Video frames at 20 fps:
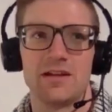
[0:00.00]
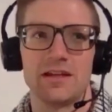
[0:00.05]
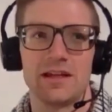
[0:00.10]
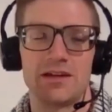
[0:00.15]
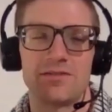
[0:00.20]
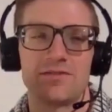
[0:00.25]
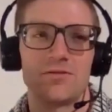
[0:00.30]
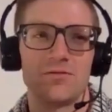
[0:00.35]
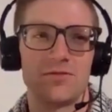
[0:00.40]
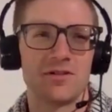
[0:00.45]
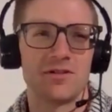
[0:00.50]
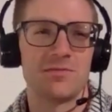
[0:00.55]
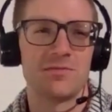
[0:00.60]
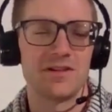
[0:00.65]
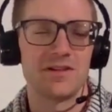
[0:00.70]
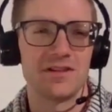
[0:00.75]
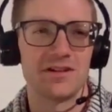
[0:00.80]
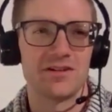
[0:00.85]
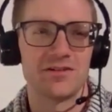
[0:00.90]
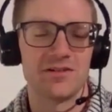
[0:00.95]
if you want to
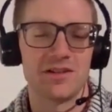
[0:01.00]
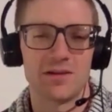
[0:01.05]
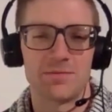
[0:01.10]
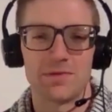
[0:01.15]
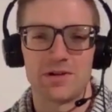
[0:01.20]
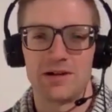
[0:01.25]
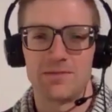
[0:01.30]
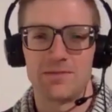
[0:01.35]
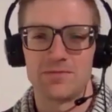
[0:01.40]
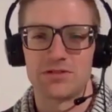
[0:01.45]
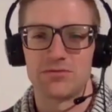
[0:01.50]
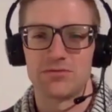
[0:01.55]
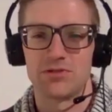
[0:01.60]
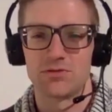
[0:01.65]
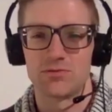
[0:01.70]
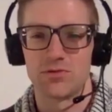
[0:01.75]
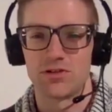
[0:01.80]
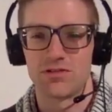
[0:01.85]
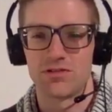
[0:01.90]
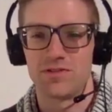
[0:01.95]
be a leader, like become
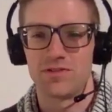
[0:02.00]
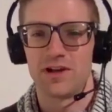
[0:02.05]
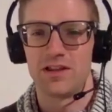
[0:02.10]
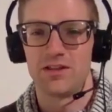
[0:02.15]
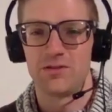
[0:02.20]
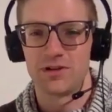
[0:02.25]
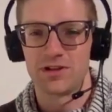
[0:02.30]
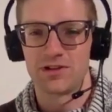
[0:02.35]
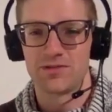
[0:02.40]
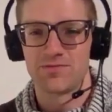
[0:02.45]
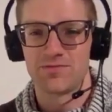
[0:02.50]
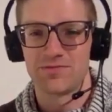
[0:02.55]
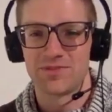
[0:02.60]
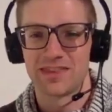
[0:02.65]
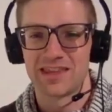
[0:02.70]
someone worth following.